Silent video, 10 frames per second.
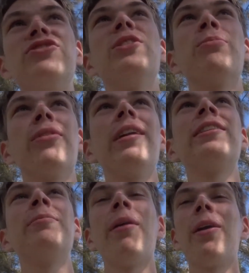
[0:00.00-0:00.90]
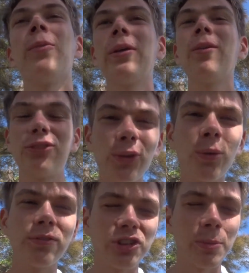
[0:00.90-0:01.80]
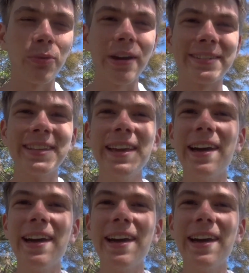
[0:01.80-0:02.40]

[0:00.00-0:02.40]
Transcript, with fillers: shipwrecked, but we got sort of shipwrecked,